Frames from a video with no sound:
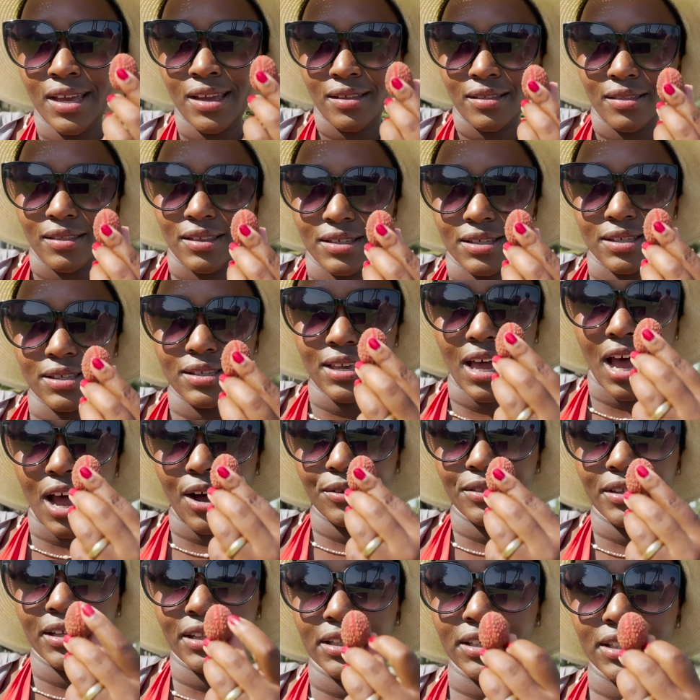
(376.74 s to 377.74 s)
this is how
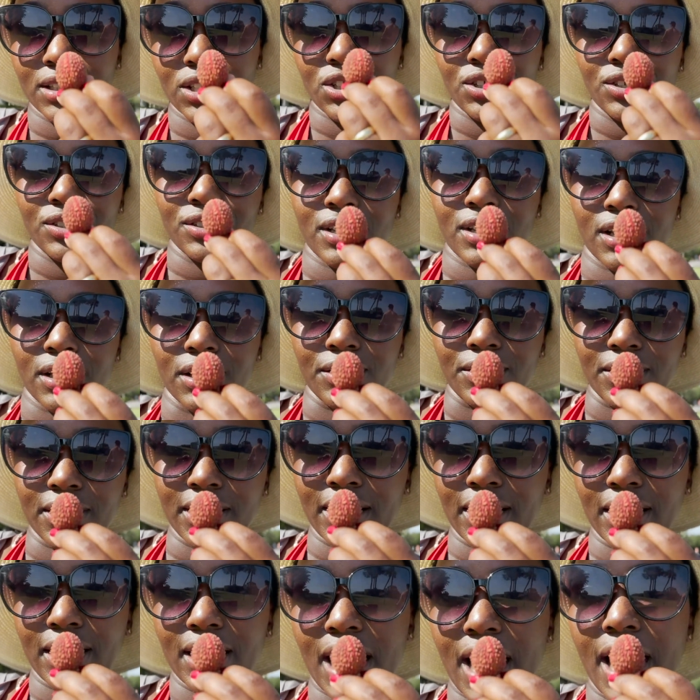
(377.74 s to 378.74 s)
the lychees are
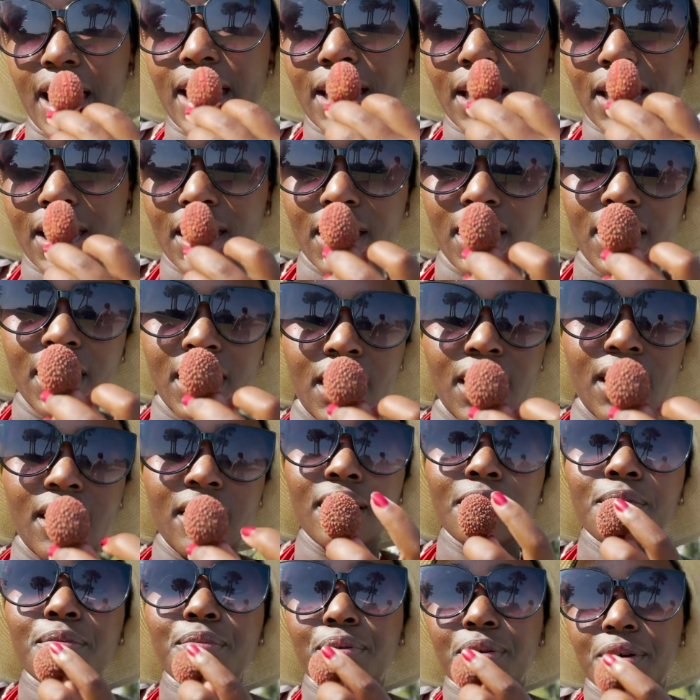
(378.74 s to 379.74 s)
looking like.
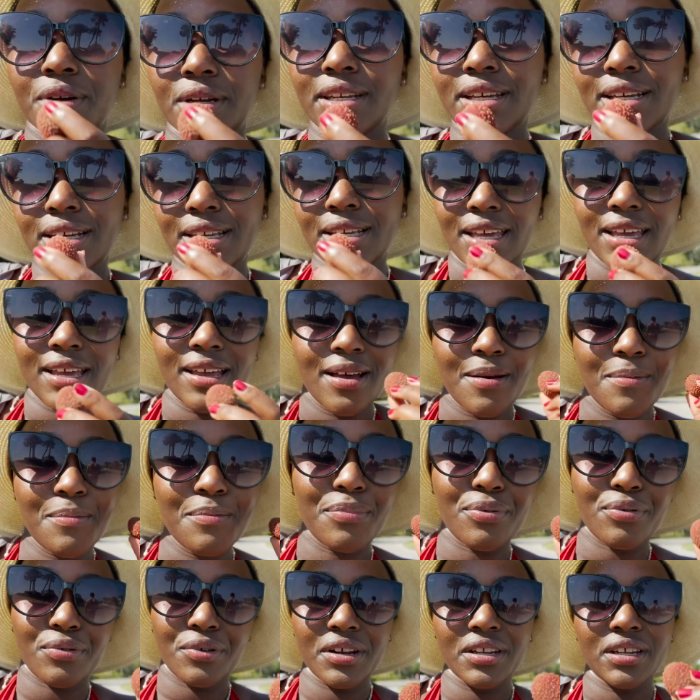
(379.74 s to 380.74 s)
Pretty,
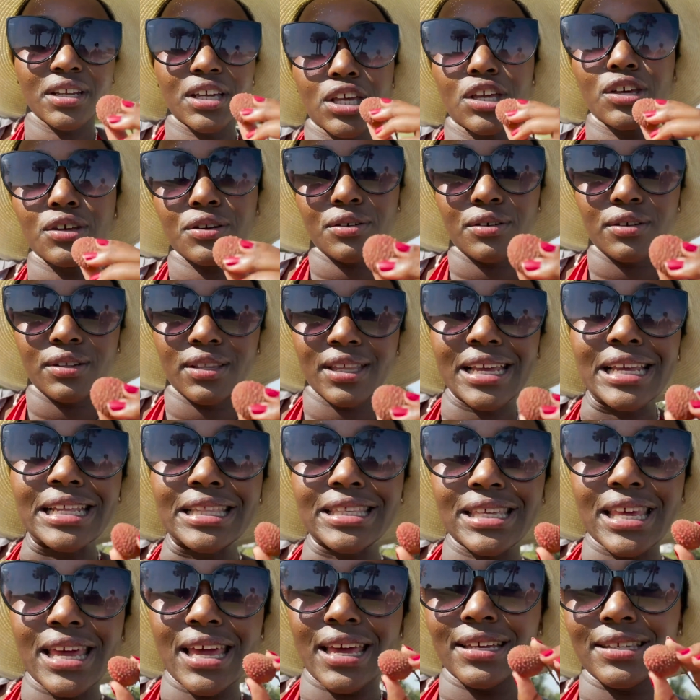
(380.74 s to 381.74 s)
pretty good. They
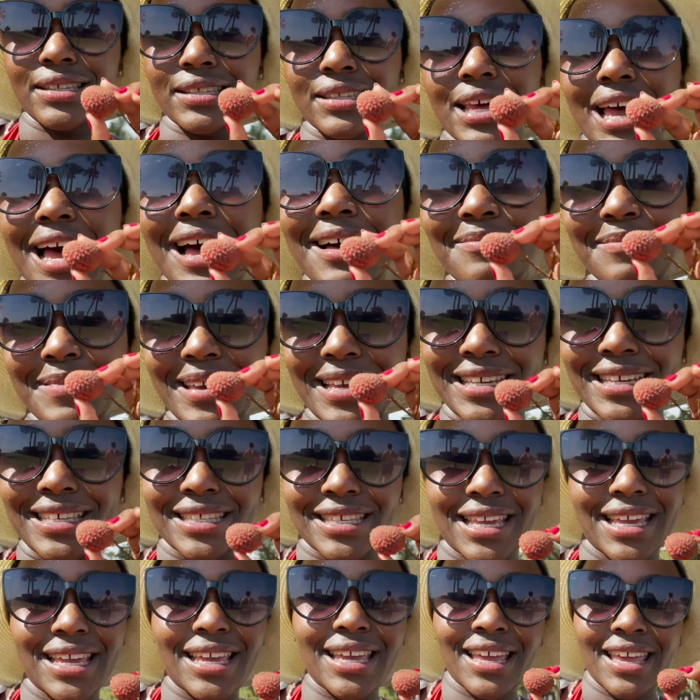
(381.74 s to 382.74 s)
taste
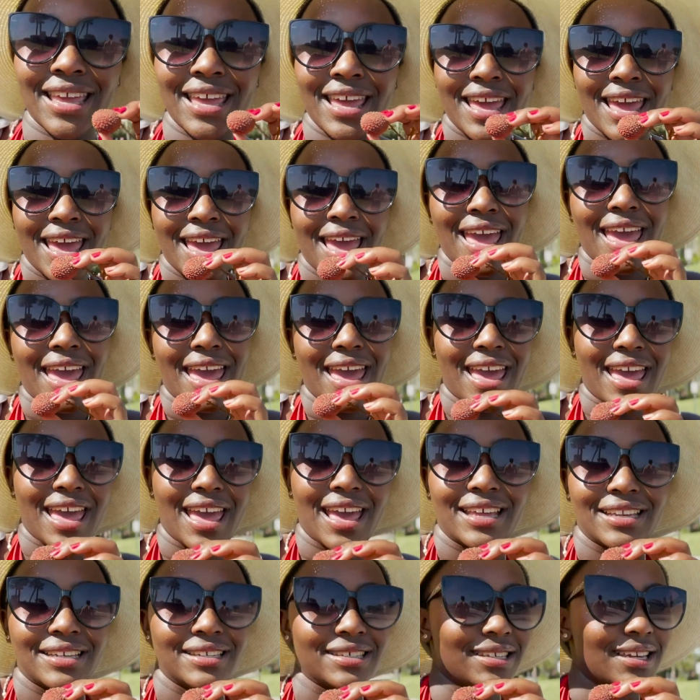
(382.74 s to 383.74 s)
amazing.
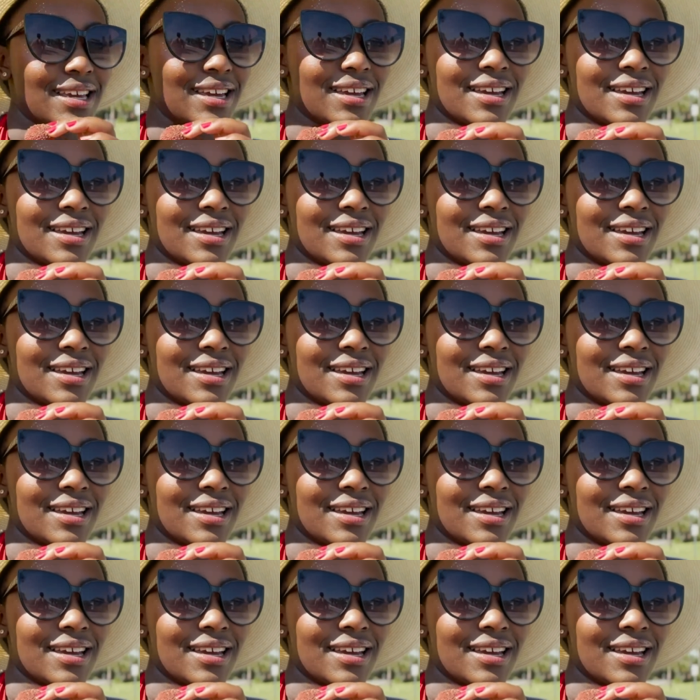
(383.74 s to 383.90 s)
And,